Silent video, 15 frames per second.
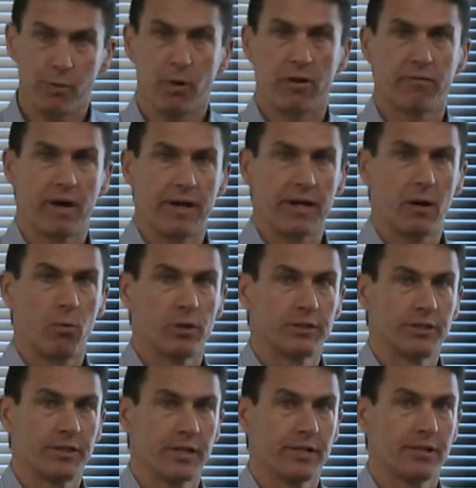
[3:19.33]
We want to find out
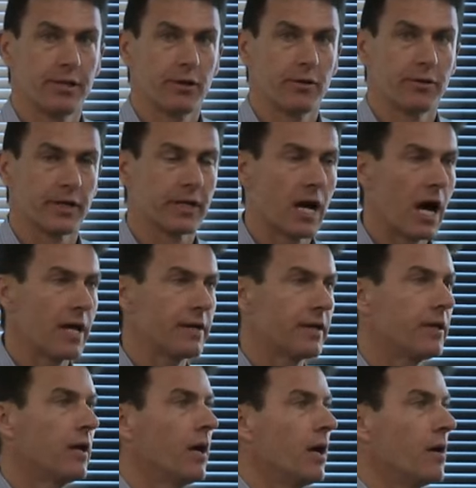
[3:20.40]
what's in the interior of the
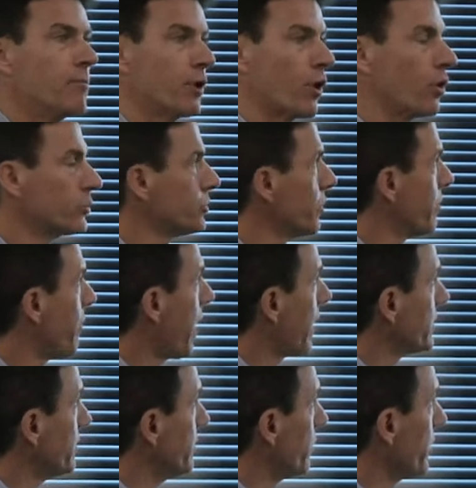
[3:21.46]
continent, but also the
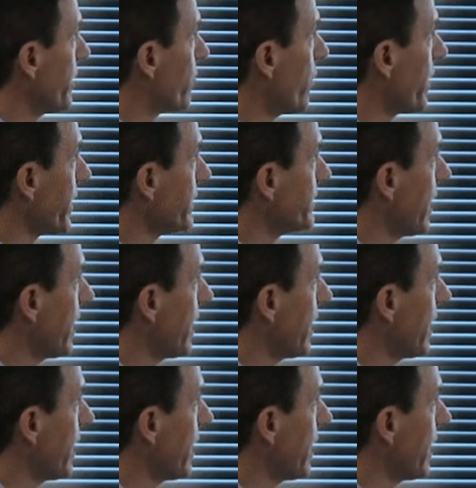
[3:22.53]
possibility of running a